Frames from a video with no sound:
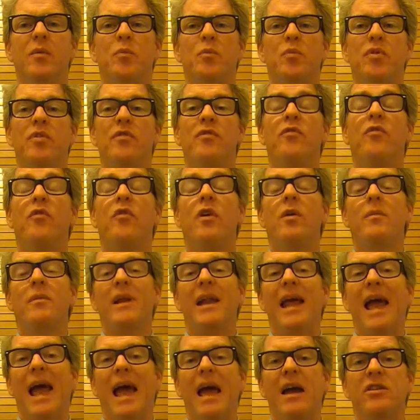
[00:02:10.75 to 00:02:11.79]
perform an
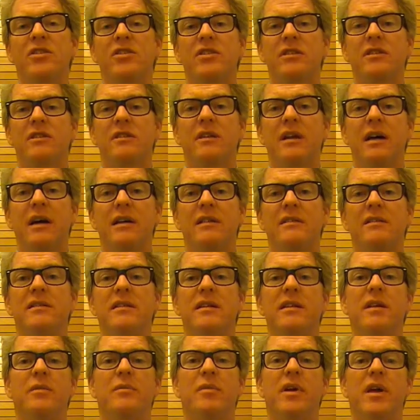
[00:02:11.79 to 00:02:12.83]
action
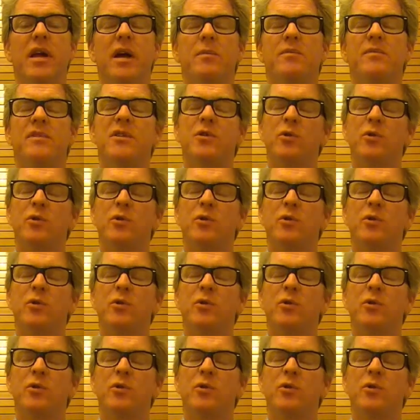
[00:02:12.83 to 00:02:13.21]
until it becomes